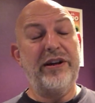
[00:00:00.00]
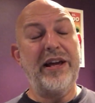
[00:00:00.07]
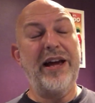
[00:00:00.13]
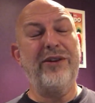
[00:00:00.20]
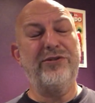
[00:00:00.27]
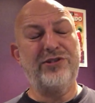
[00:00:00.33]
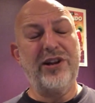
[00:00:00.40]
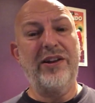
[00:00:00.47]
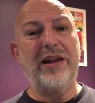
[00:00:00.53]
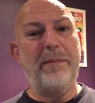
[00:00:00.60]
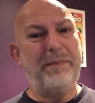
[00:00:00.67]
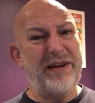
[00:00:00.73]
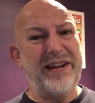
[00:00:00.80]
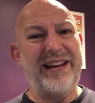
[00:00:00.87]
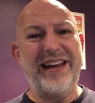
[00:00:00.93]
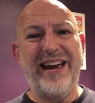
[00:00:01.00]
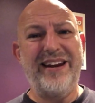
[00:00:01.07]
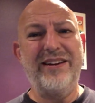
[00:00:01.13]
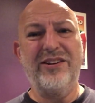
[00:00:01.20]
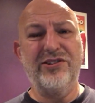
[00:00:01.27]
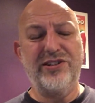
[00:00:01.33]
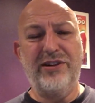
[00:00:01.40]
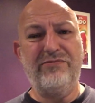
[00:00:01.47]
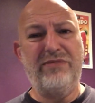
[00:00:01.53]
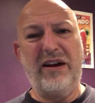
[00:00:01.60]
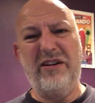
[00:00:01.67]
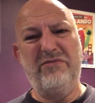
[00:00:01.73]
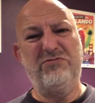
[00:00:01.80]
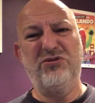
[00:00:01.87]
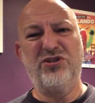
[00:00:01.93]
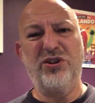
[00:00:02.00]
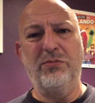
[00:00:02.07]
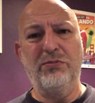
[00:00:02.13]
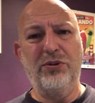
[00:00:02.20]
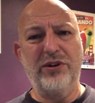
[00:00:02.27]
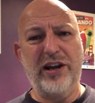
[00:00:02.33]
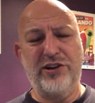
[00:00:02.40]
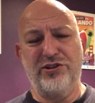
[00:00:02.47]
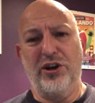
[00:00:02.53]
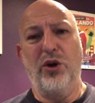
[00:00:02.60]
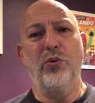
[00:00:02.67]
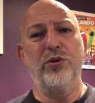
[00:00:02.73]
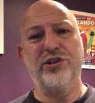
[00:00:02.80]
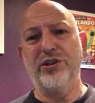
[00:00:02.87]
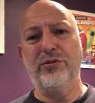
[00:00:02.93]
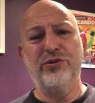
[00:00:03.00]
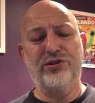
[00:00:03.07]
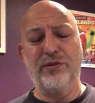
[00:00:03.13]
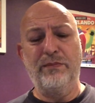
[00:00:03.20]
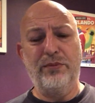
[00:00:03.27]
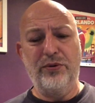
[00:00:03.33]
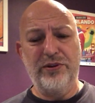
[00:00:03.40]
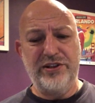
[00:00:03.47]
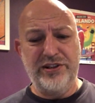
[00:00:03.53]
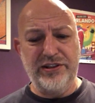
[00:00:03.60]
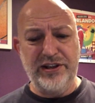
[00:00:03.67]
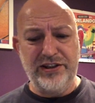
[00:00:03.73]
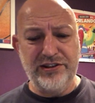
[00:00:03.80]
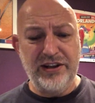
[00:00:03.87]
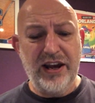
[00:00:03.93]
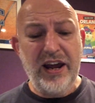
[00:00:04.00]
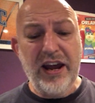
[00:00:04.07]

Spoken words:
I'll start that bit again because I've stumbled, as I always do at some point in these.